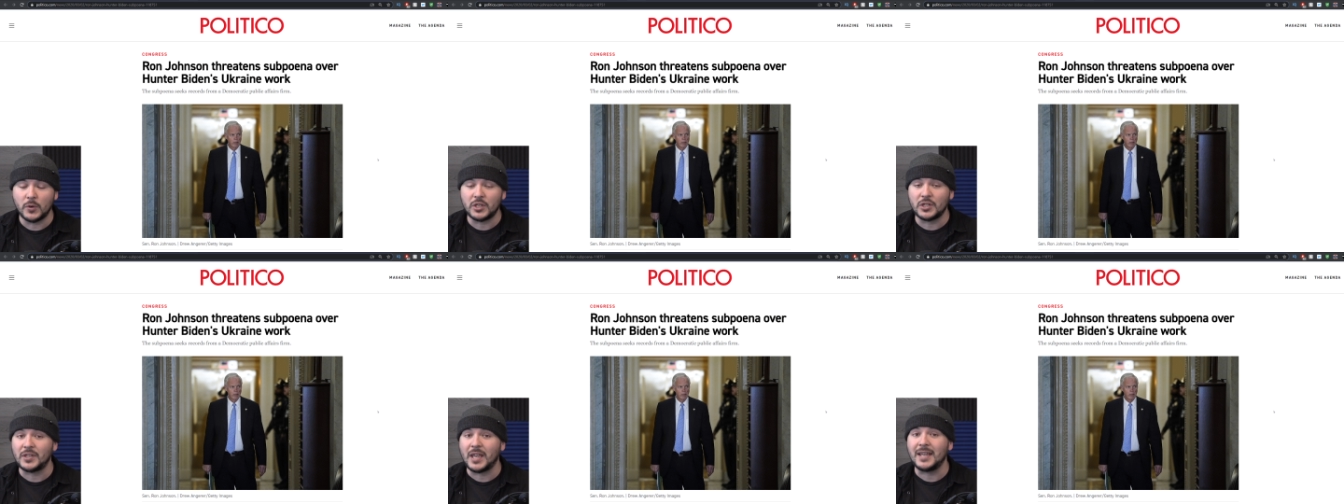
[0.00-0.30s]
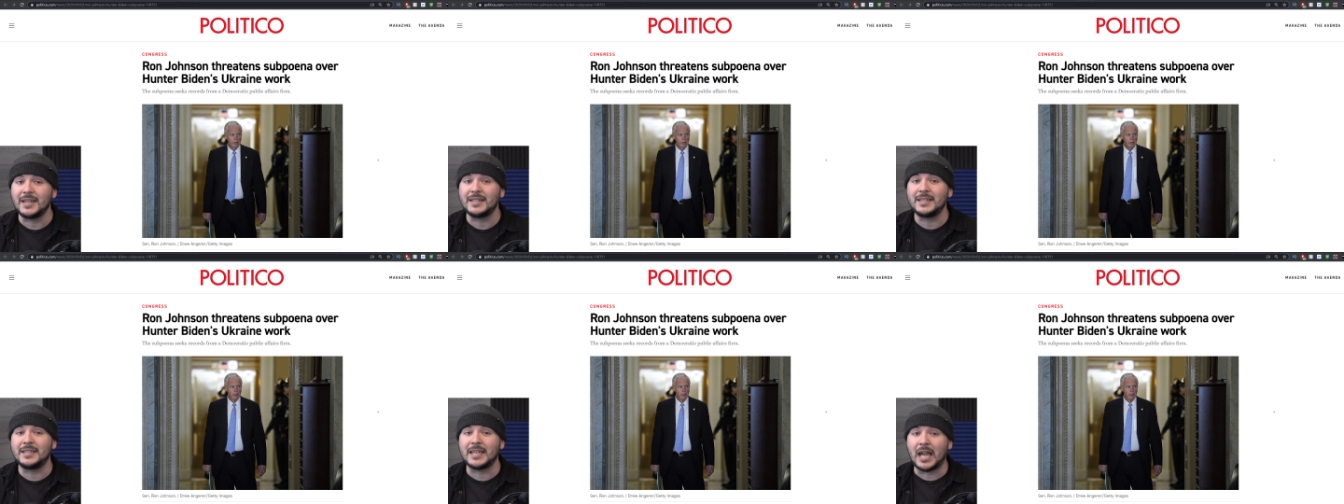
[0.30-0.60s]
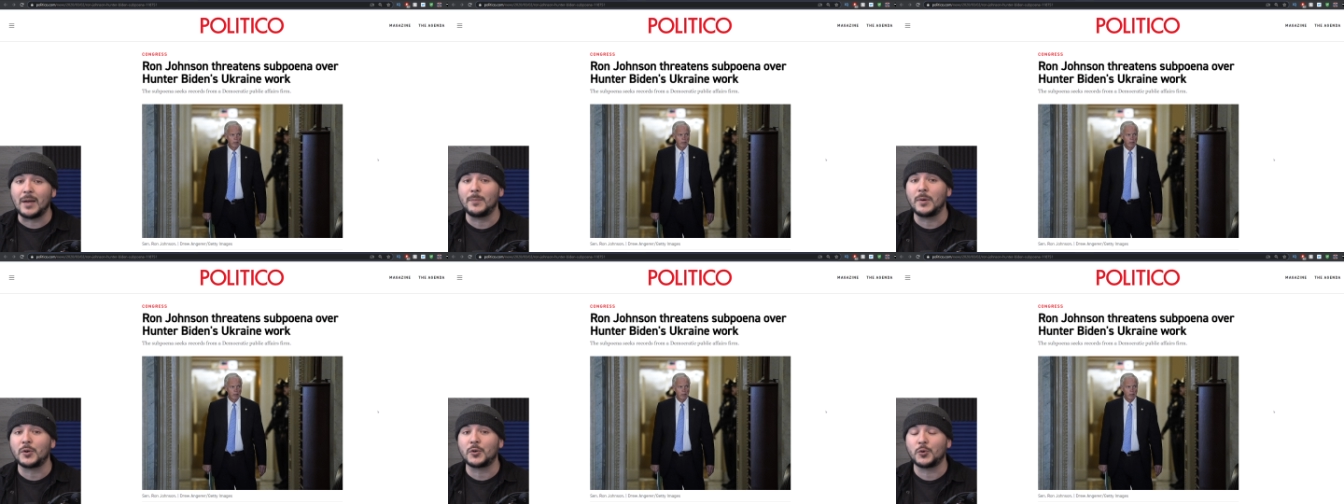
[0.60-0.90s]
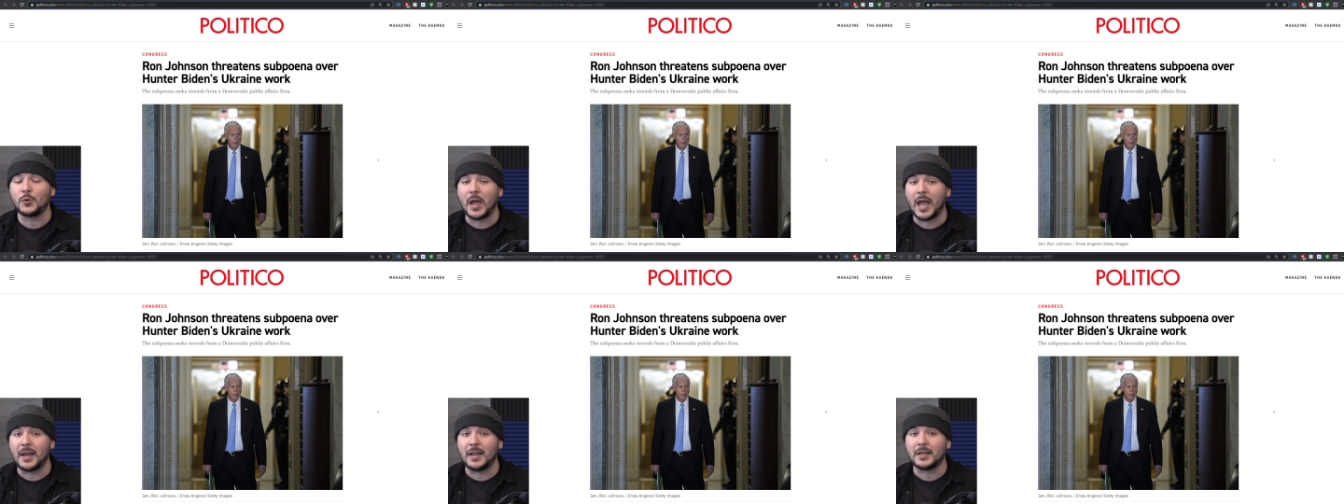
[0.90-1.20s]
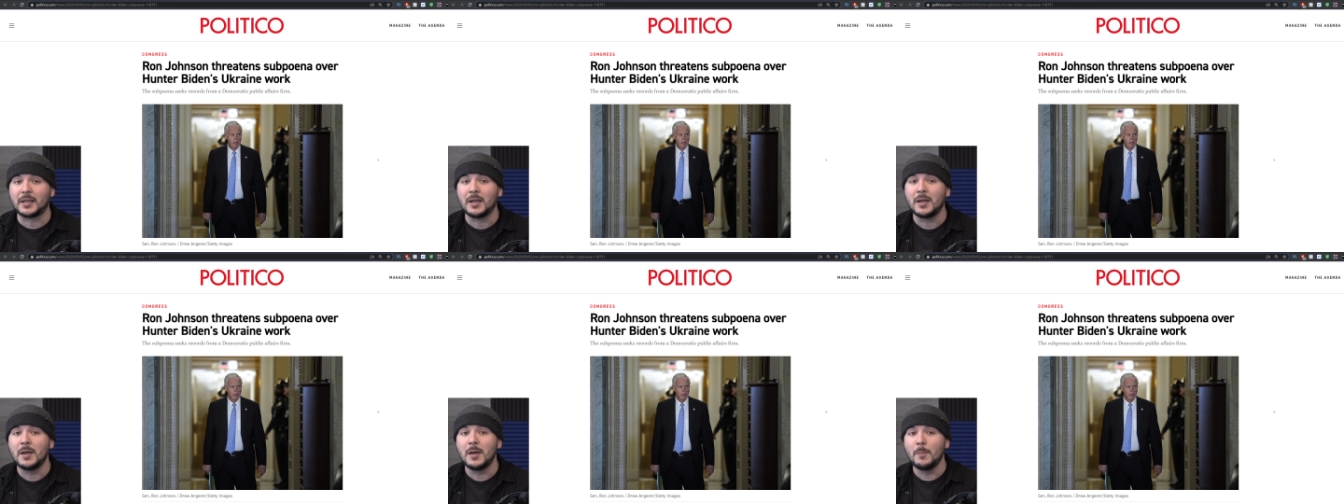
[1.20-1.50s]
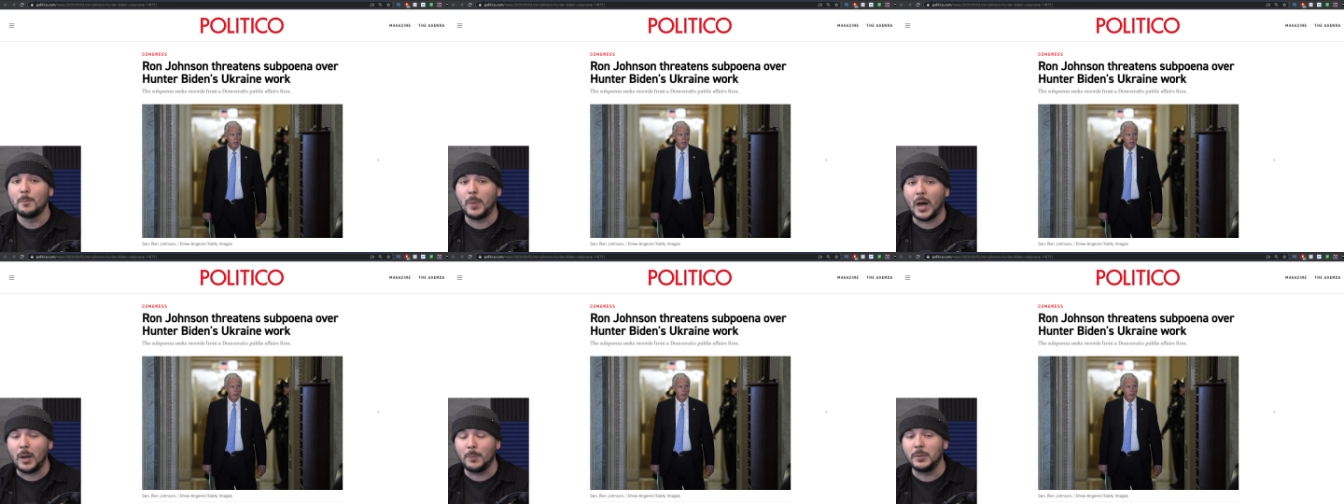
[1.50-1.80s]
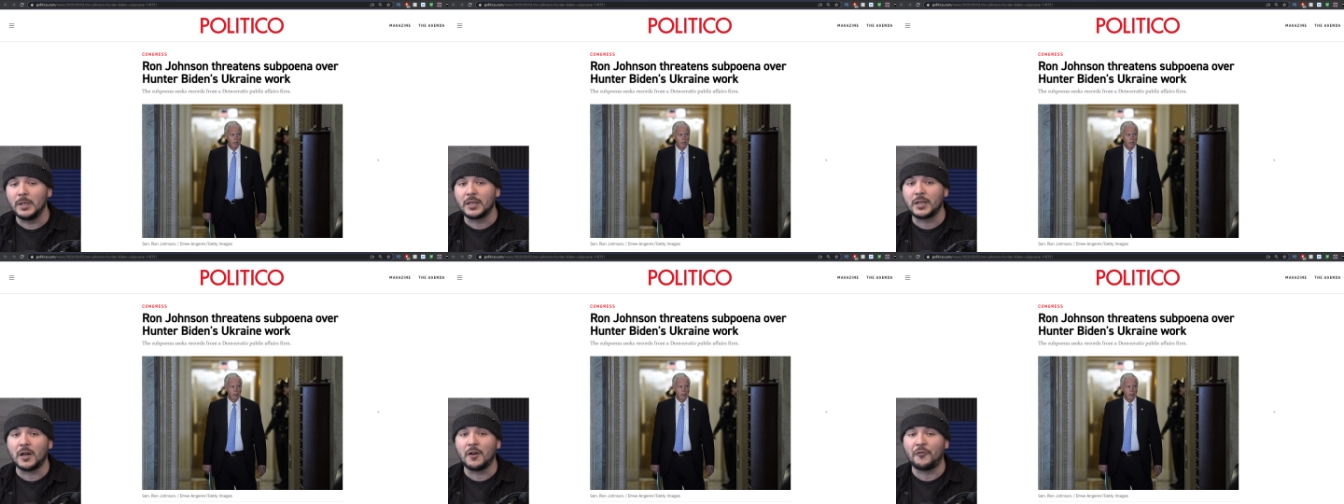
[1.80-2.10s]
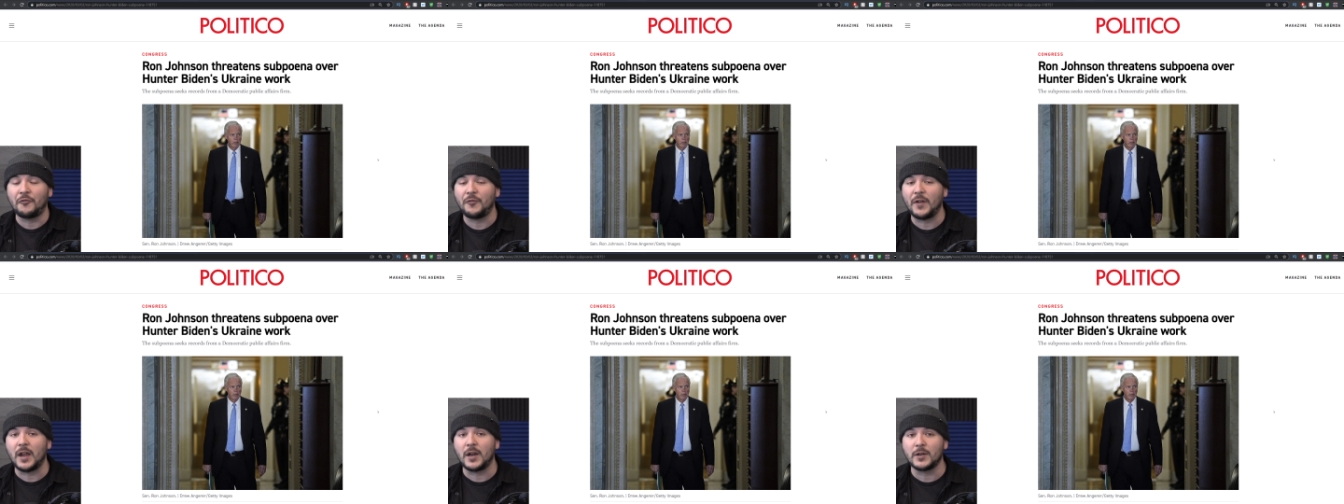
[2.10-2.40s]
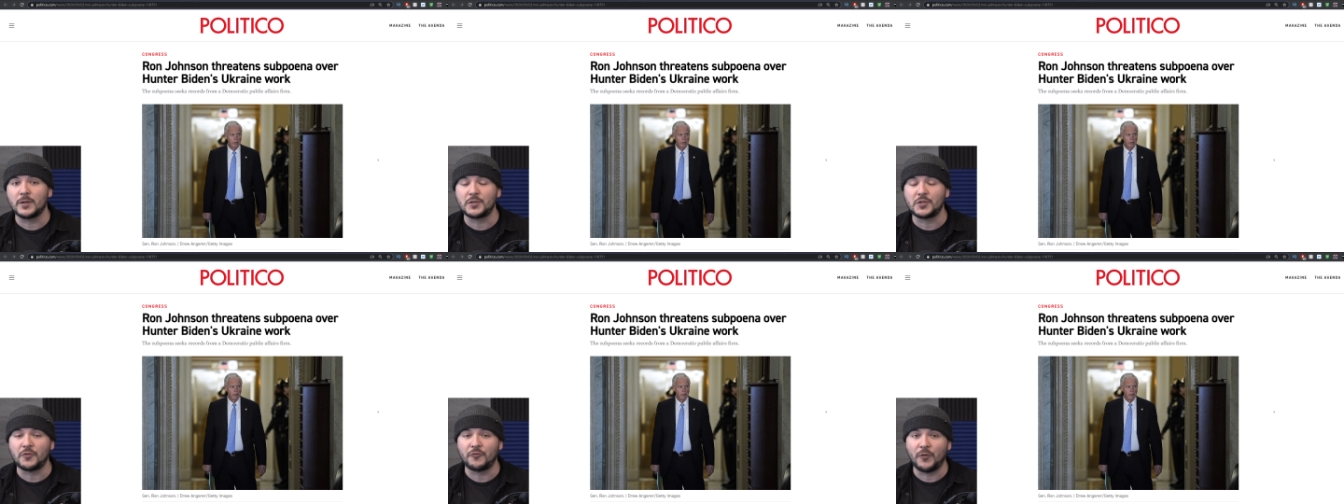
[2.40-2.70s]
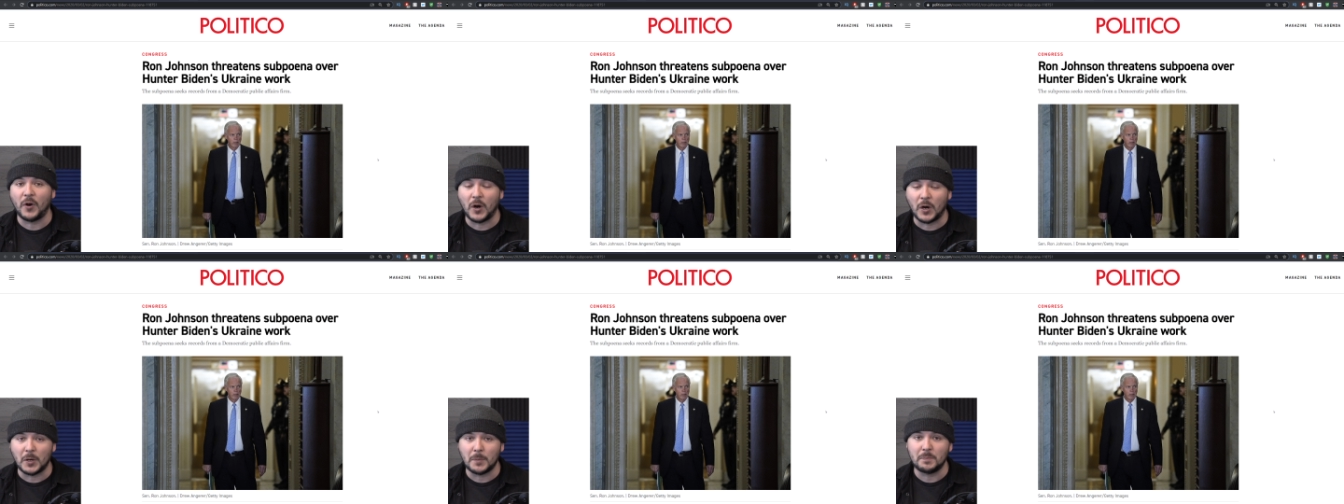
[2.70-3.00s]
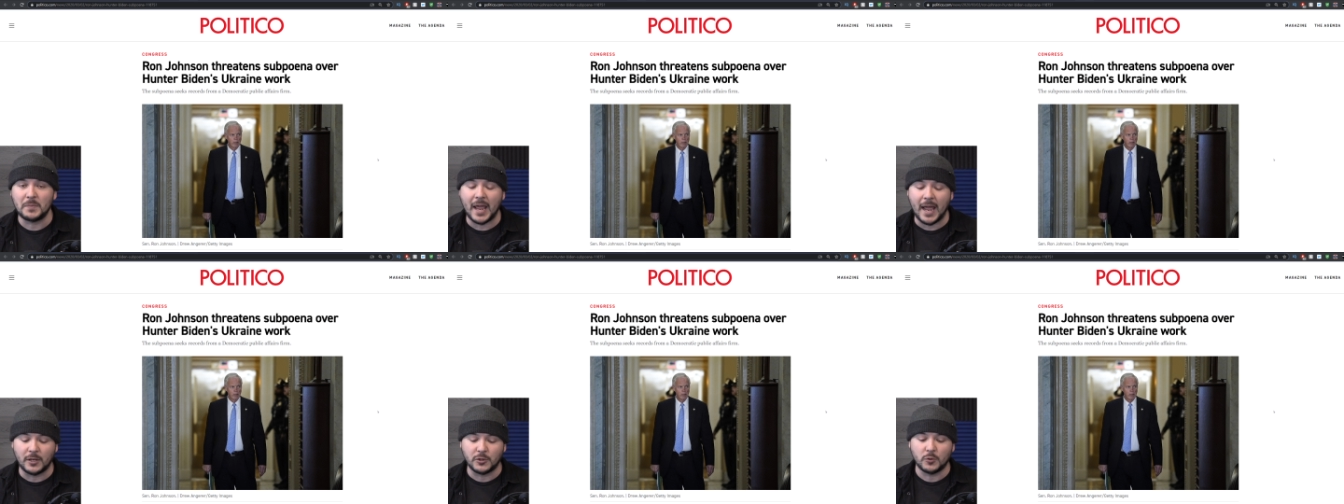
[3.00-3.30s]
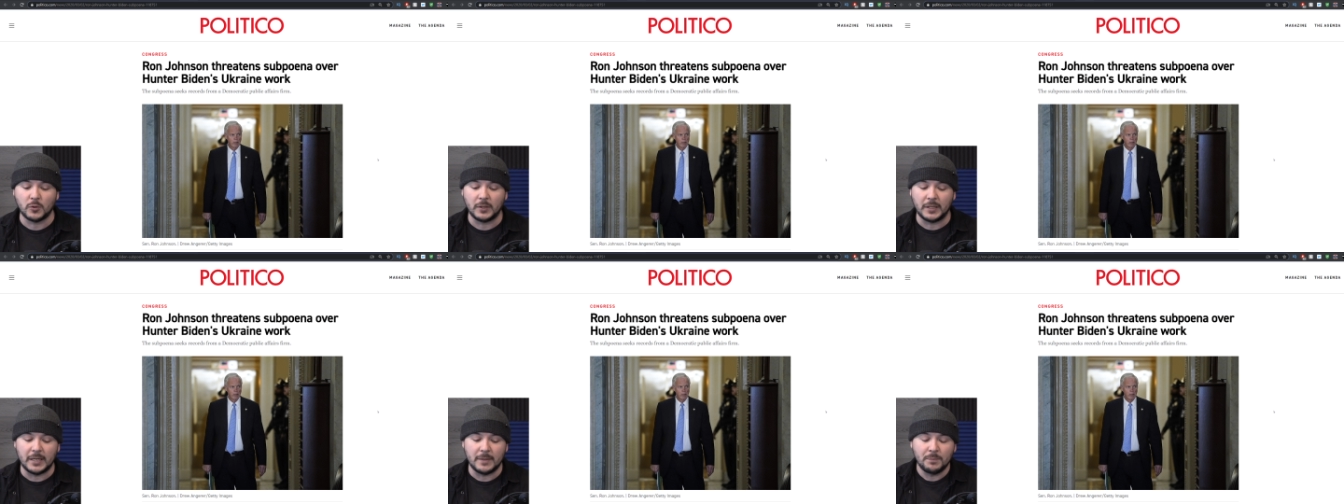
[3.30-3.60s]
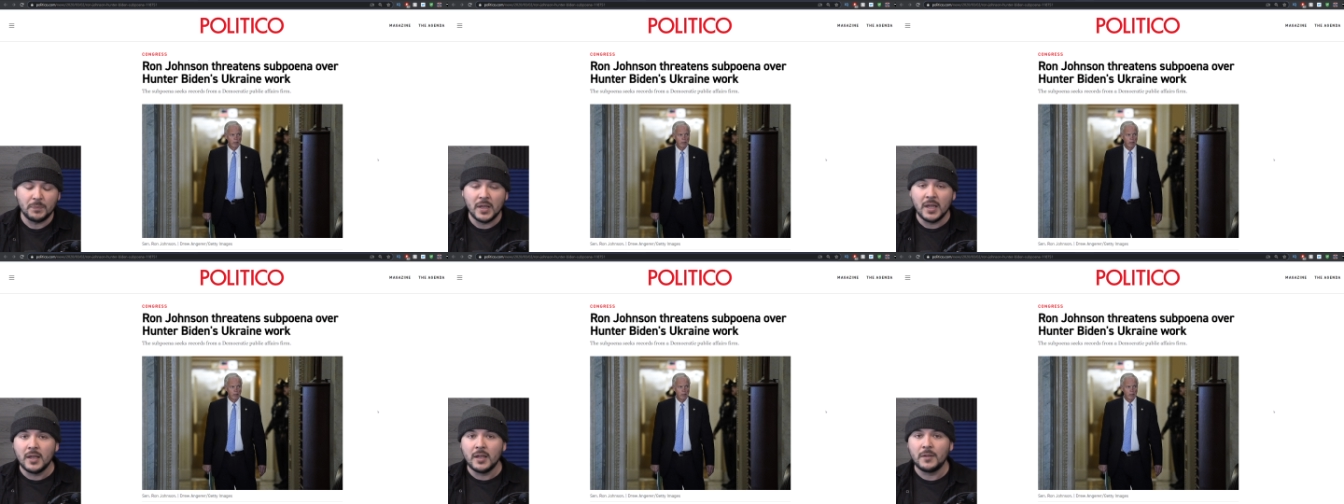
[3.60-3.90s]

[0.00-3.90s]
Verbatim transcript: which is a Democratic public affairs firm, naturally.